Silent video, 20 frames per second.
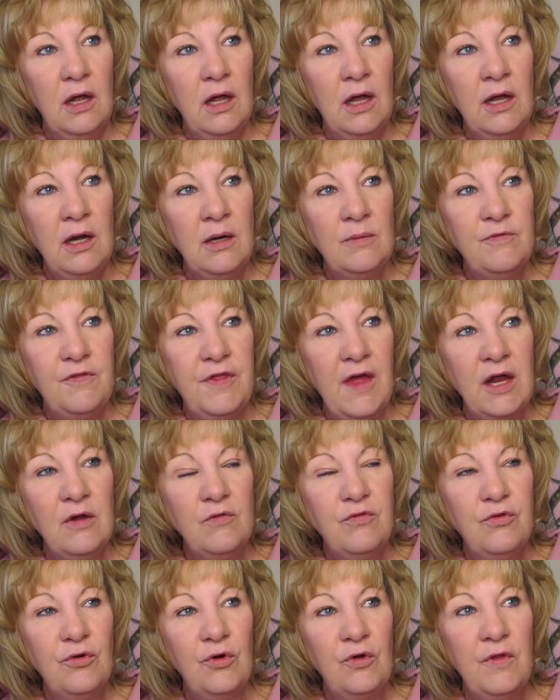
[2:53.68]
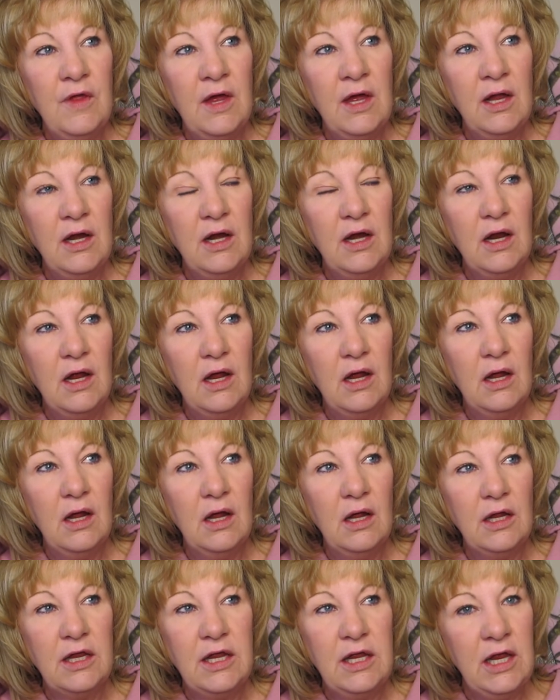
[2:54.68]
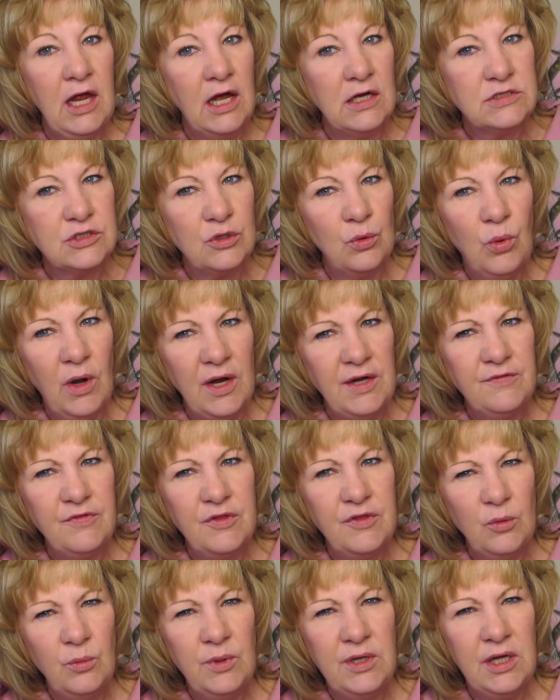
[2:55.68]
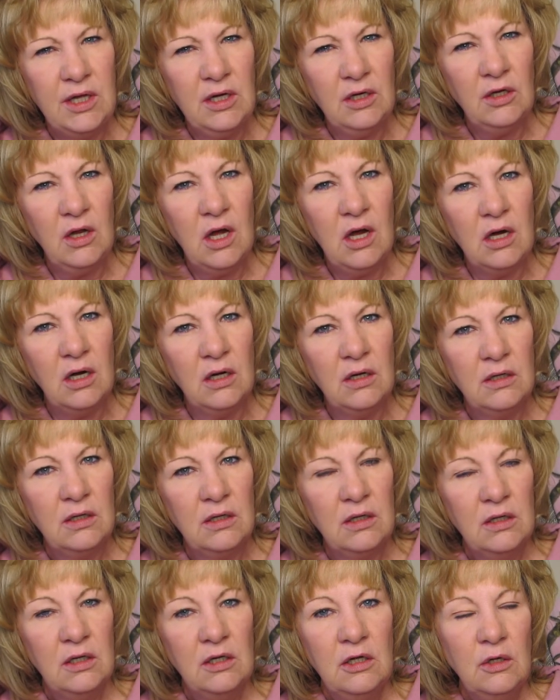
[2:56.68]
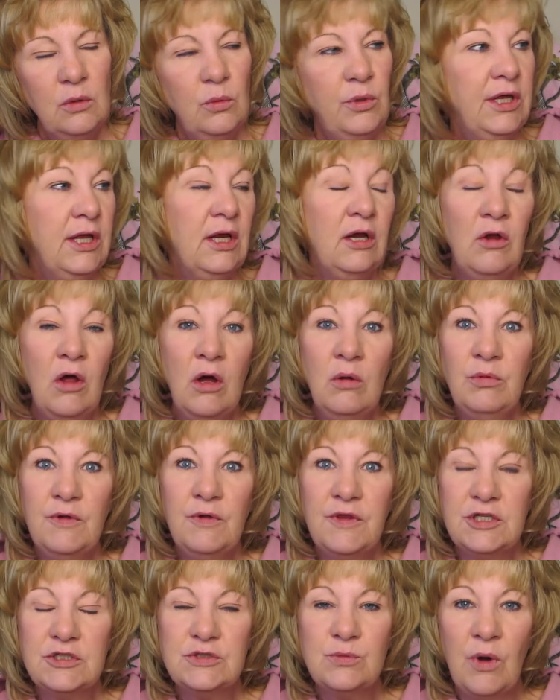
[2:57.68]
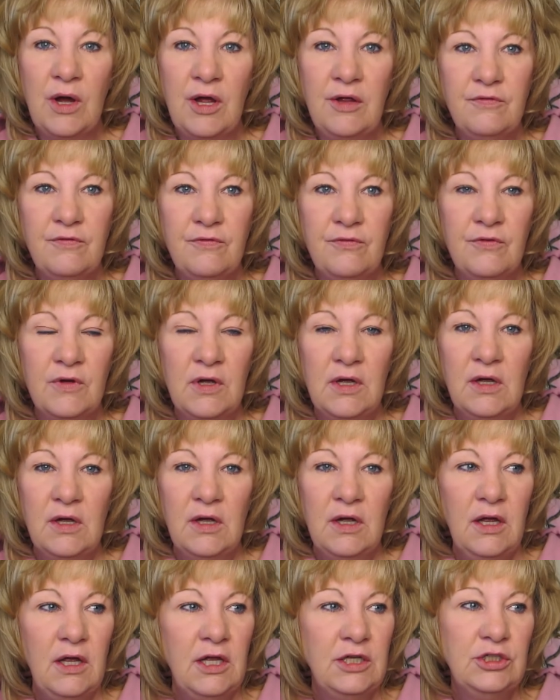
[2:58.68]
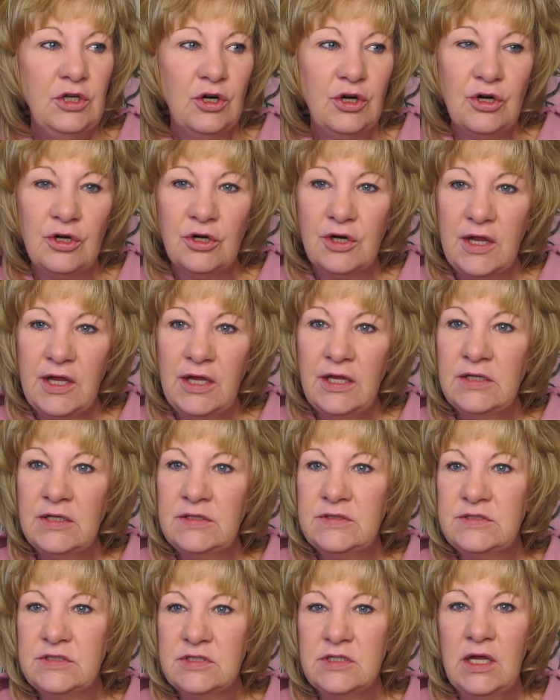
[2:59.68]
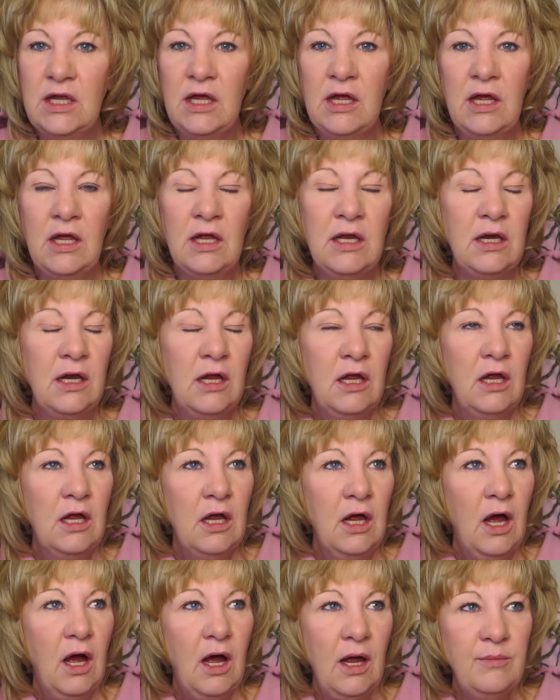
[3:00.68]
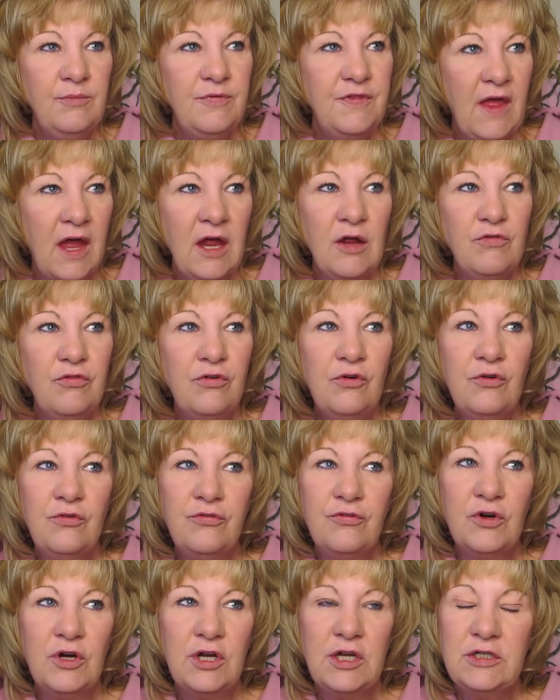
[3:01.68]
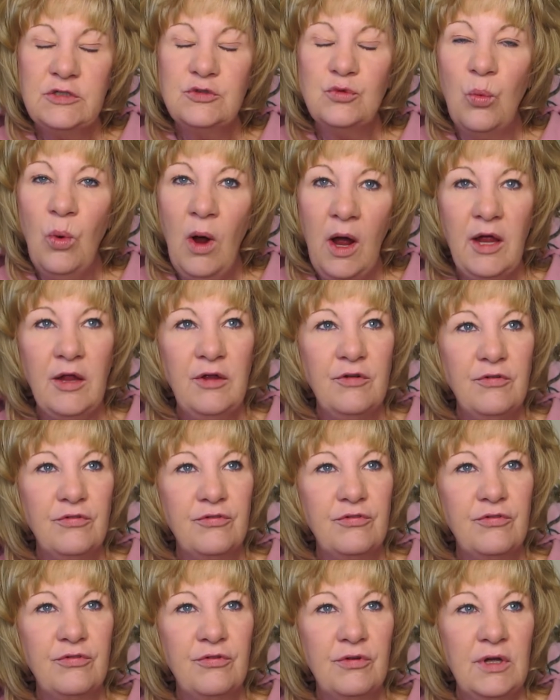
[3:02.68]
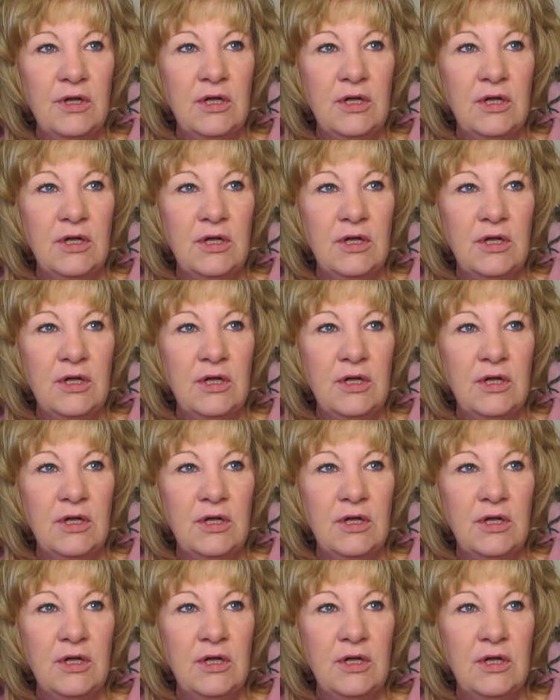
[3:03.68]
and I'm thankful that he has a wife that we get along. We get along with his wife and her kids, and I'm thankful for his wife.